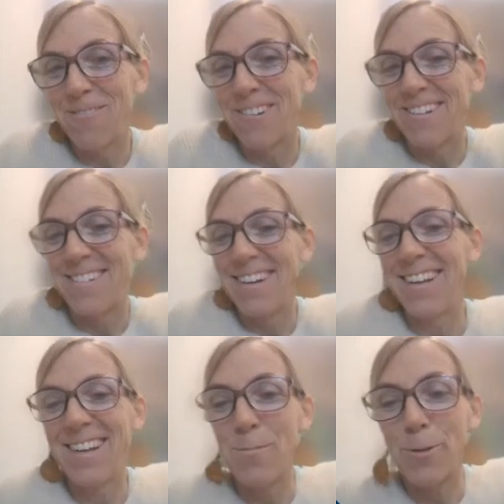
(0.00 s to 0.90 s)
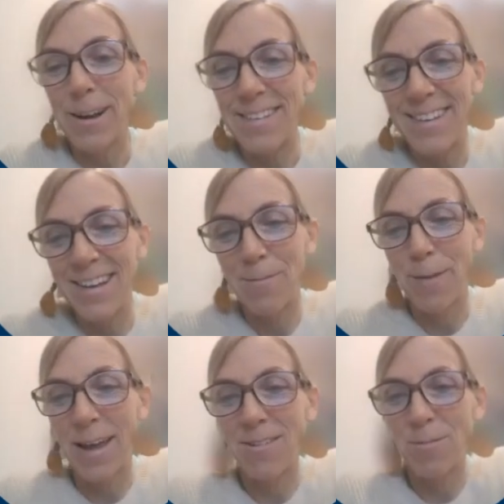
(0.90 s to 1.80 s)
for embracing
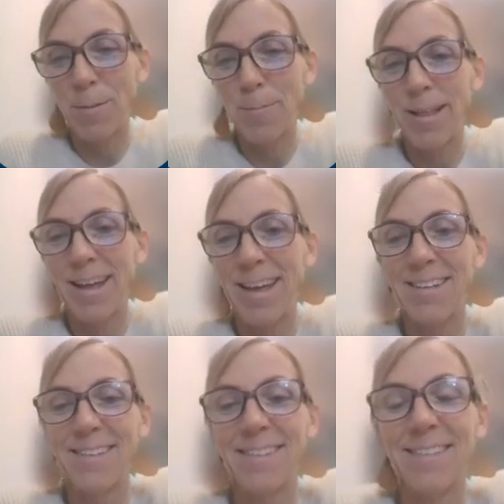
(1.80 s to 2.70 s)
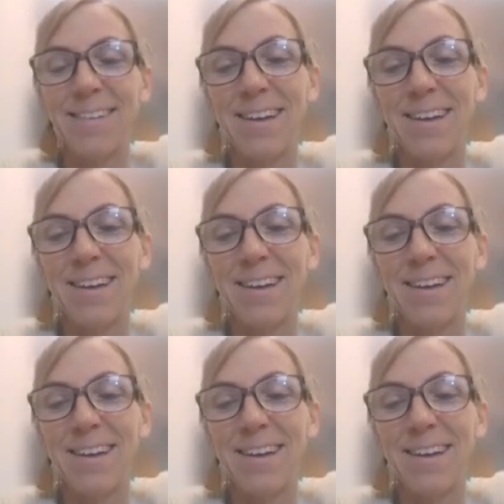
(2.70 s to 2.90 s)
management plans